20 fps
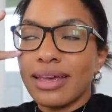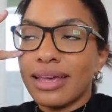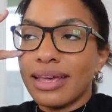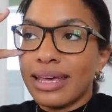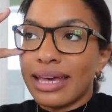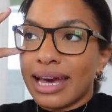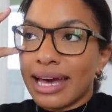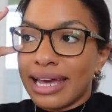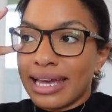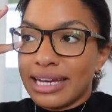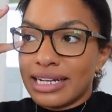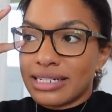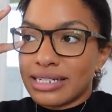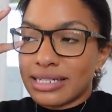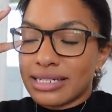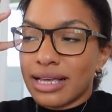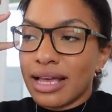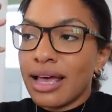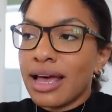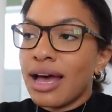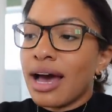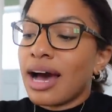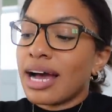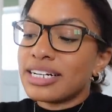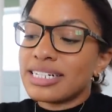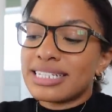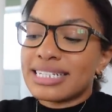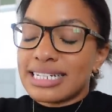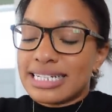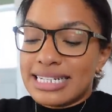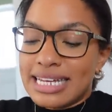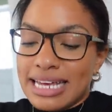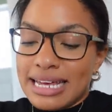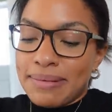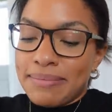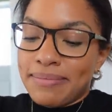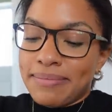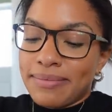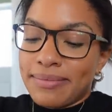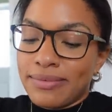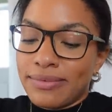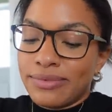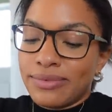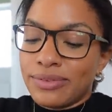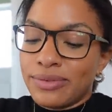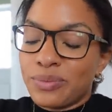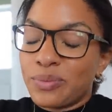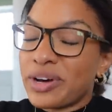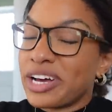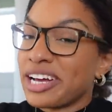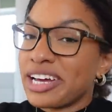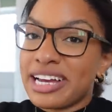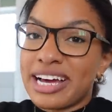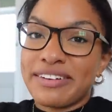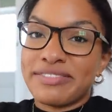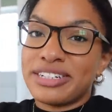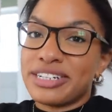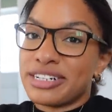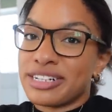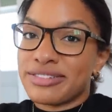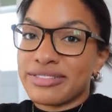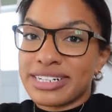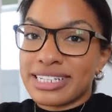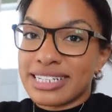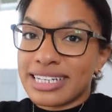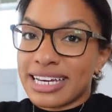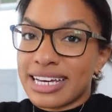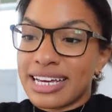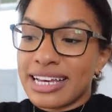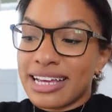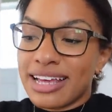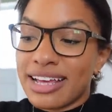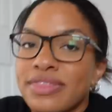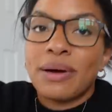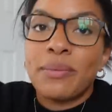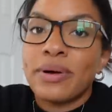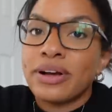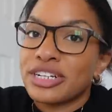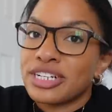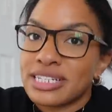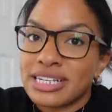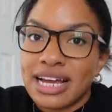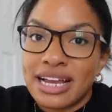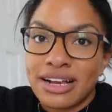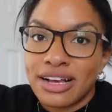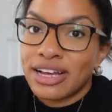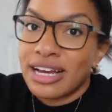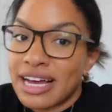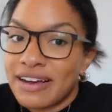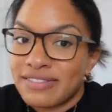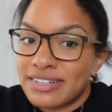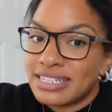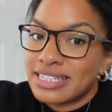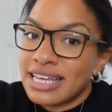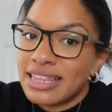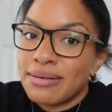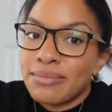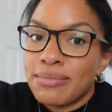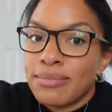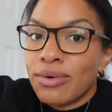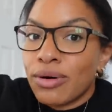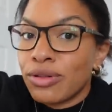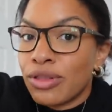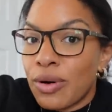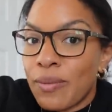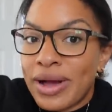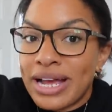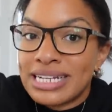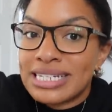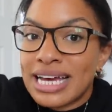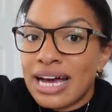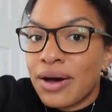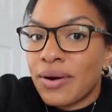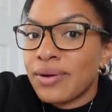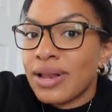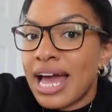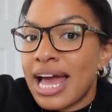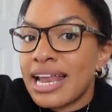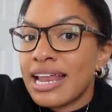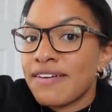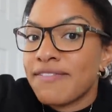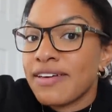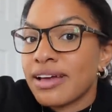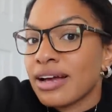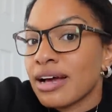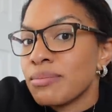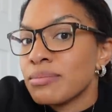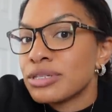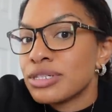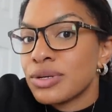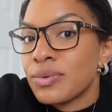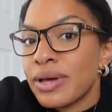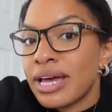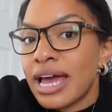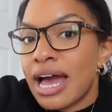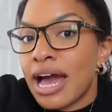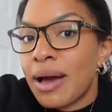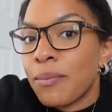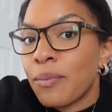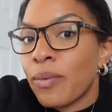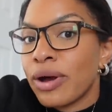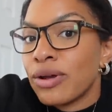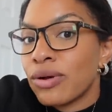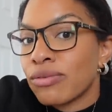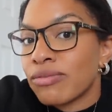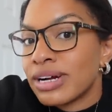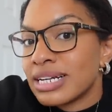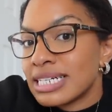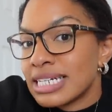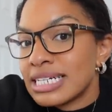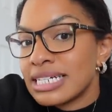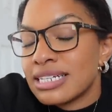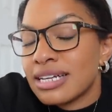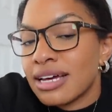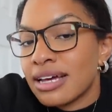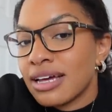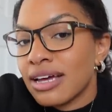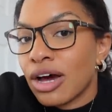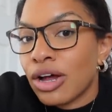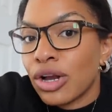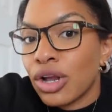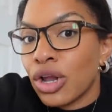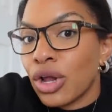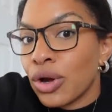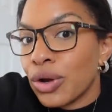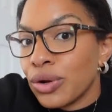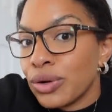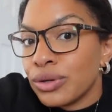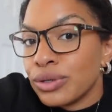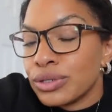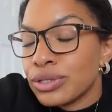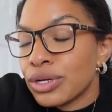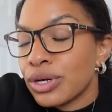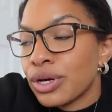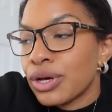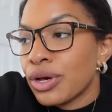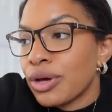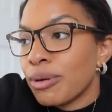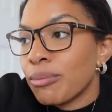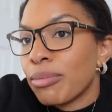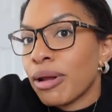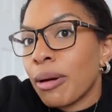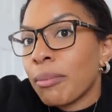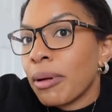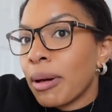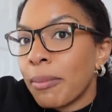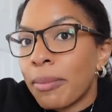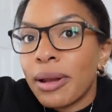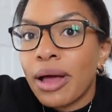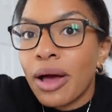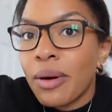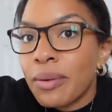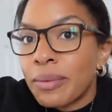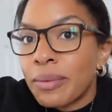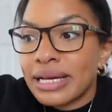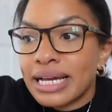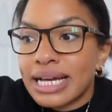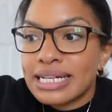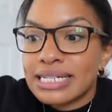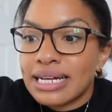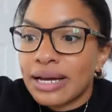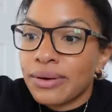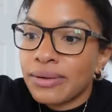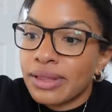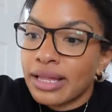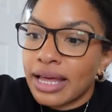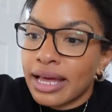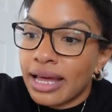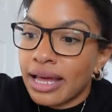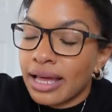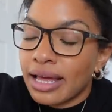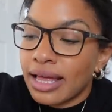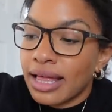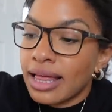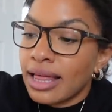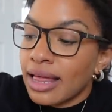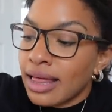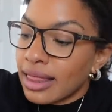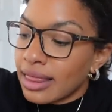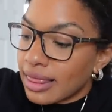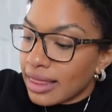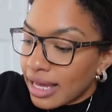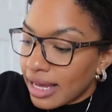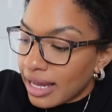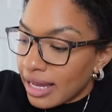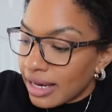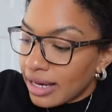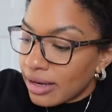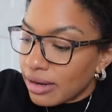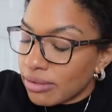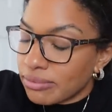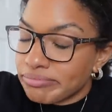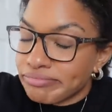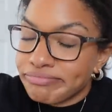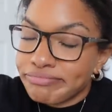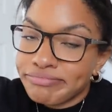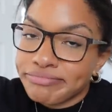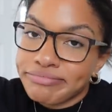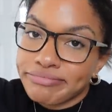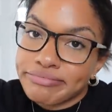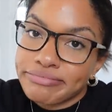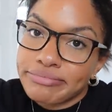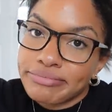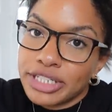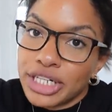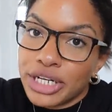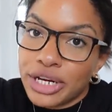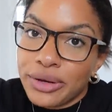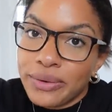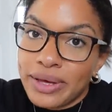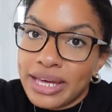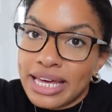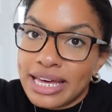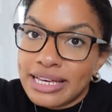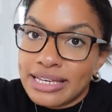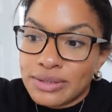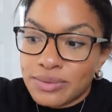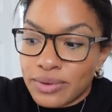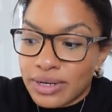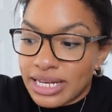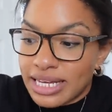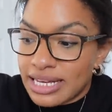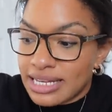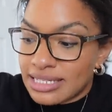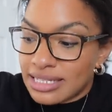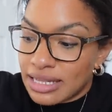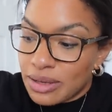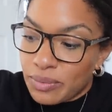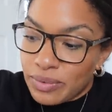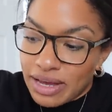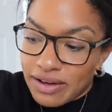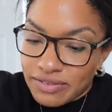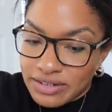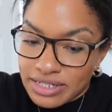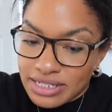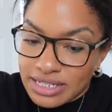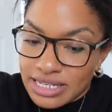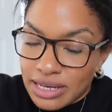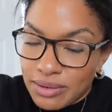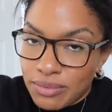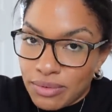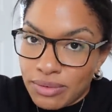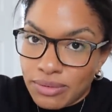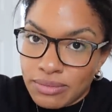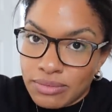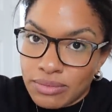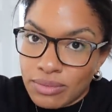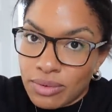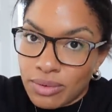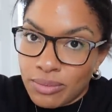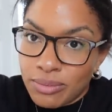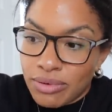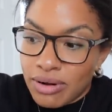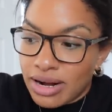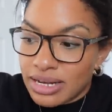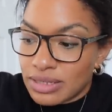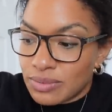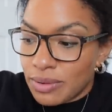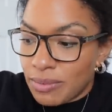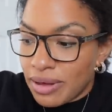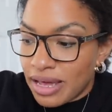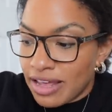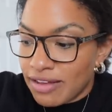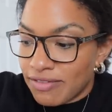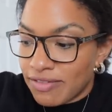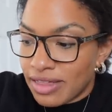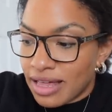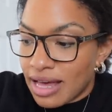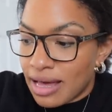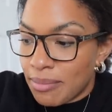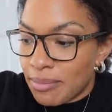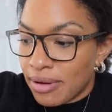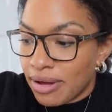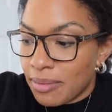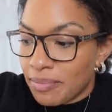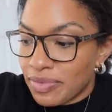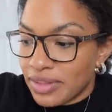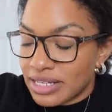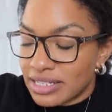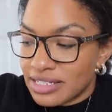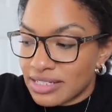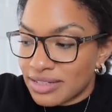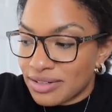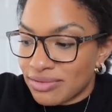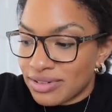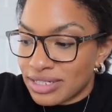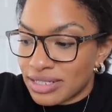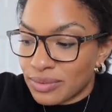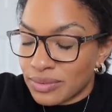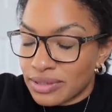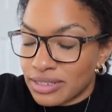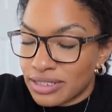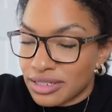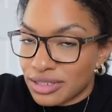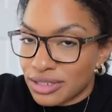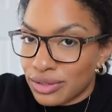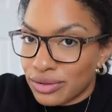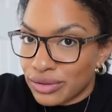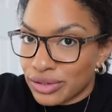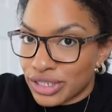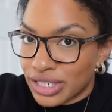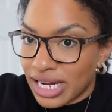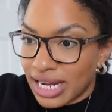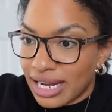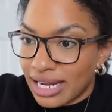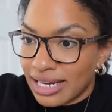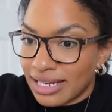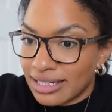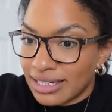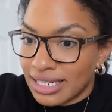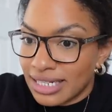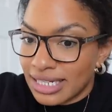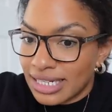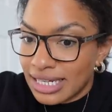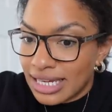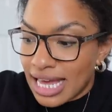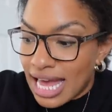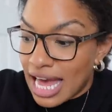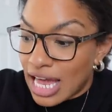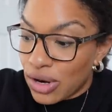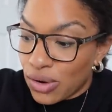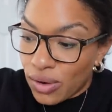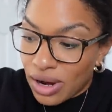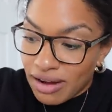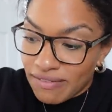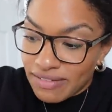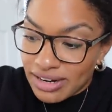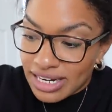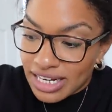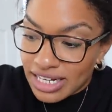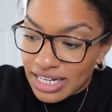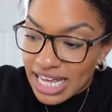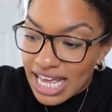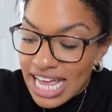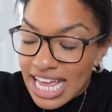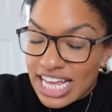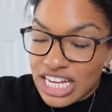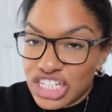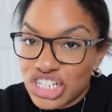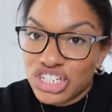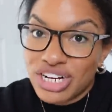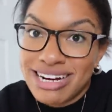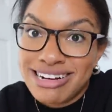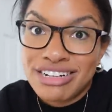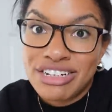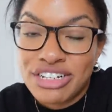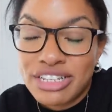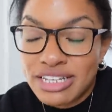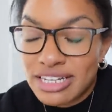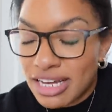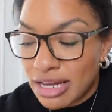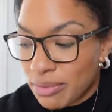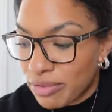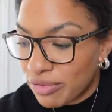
yeah, I just said to him, we're going to have to just risk it. Then we're just going to have to set them on their way down. And if it comes to it and we're not ready to unload, blah, blah, blah, get down there, then, you know, it is what it is. And then we have to see what price we pay for that. But this is the risk with such a long chain and not having it exchanged the day